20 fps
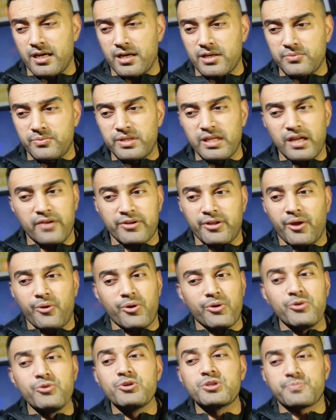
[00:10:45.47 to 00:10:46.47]
We never know
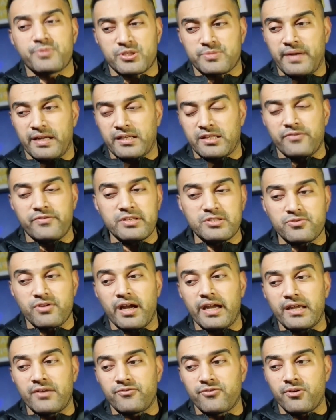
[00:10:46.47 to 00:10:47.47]
whose perspective he's
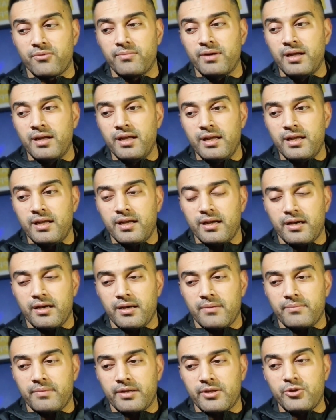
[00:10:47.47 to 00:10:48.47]
writing from
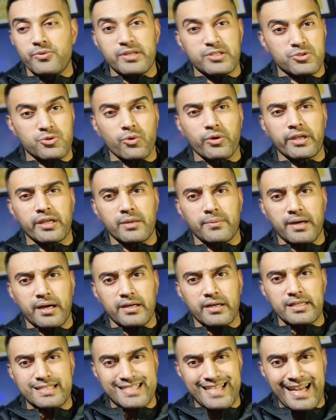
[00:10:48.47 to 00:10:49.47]
and who he's talking
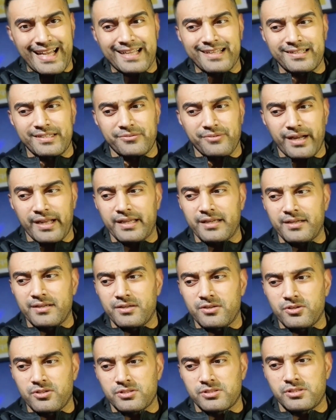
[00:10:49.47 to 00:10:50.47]
about exactly, right?
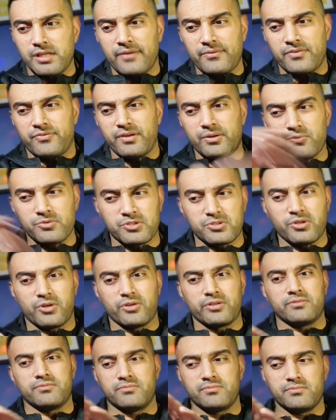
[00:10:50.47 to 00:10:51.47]
Because everything was done
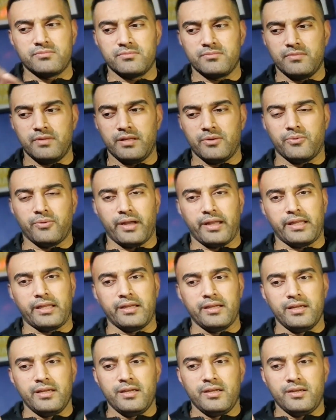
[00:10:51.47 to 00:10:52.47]
in a way
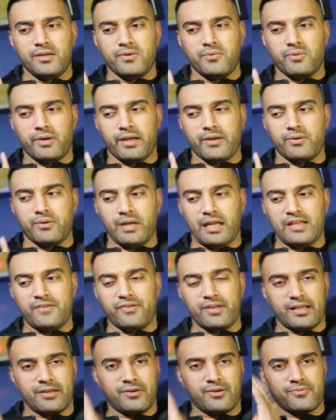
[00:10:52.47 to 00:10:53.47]
where
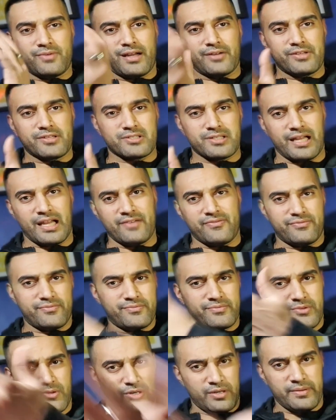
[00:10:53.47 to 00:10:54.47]
anything around his life...
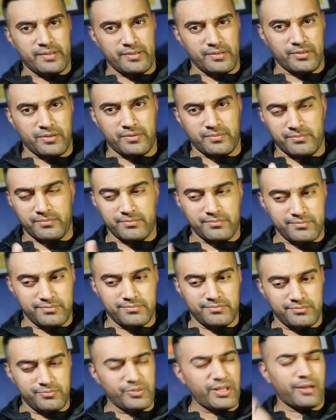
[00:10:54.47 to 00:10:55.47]

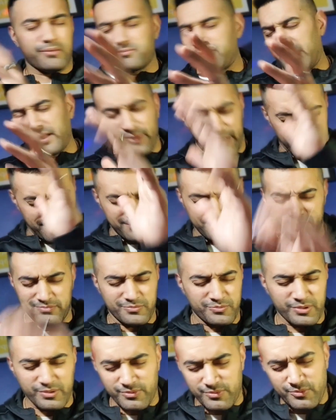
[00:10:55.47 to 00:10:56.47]
we're
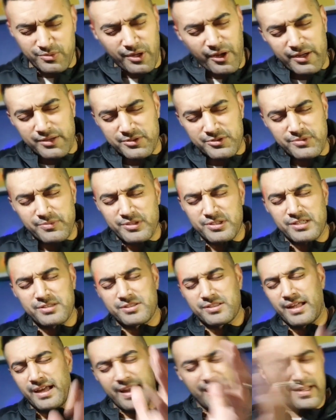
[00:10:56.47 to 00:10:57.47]
going too much into
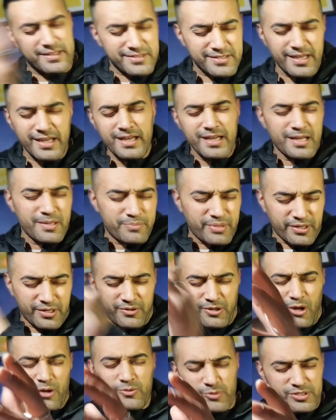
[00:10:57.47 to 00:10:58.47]
that end. But
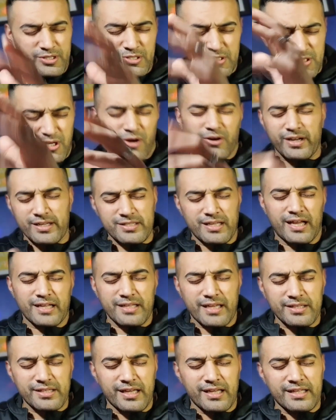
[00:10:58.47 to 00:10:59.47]
going with the song
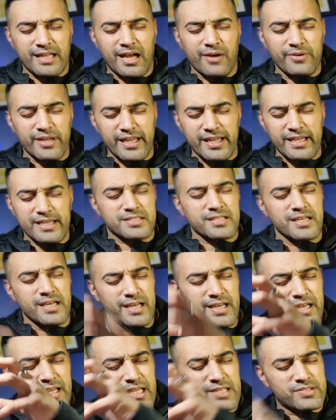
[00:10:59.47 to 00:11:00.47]
and how it is,
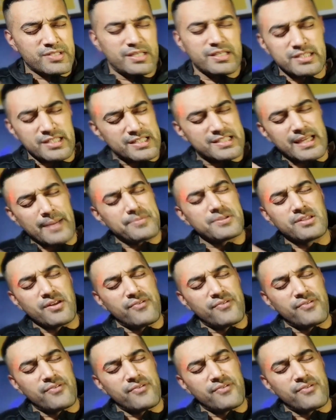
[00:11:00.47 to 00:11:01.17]
he's accepted the